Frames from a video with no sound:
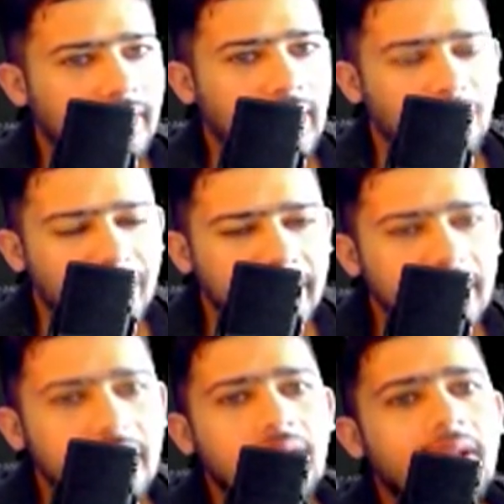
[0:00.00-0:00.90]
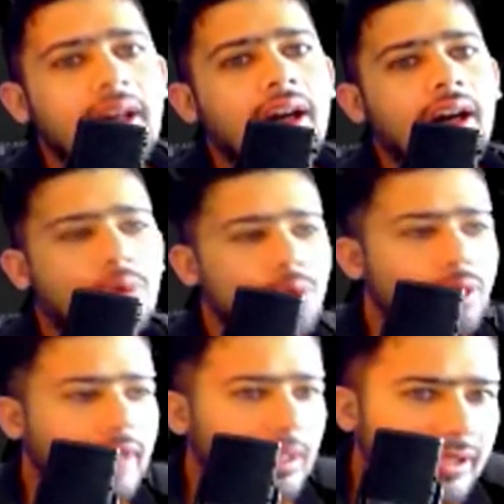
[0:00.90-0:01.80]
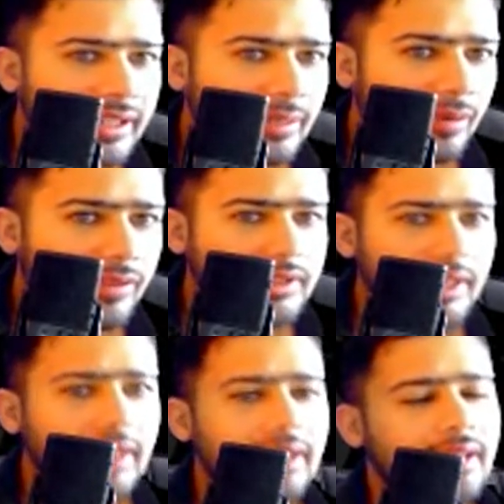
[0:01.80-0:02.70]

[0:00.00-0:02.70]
campaign. Uh, could you tell me the name of the state?